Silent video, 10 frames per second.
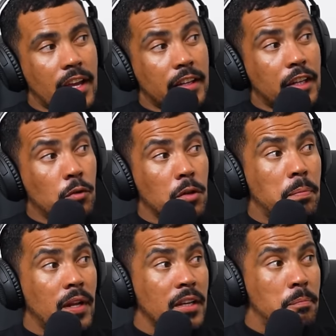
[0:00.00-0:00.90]
to and Olympics. And he will
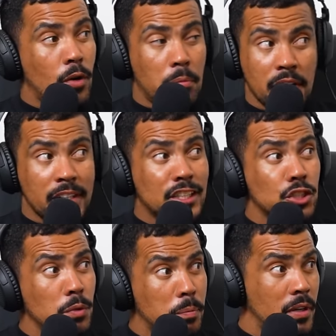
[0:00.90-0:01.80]
play probably in that
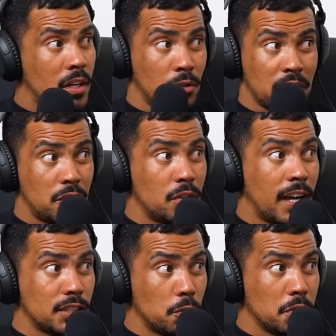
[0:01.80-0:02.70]
sweeper role that you
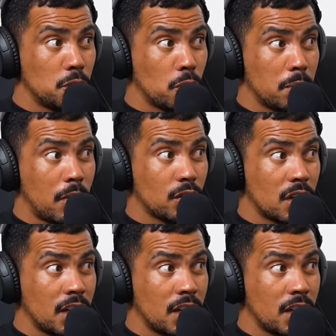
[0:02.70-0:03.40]
guys always talk about,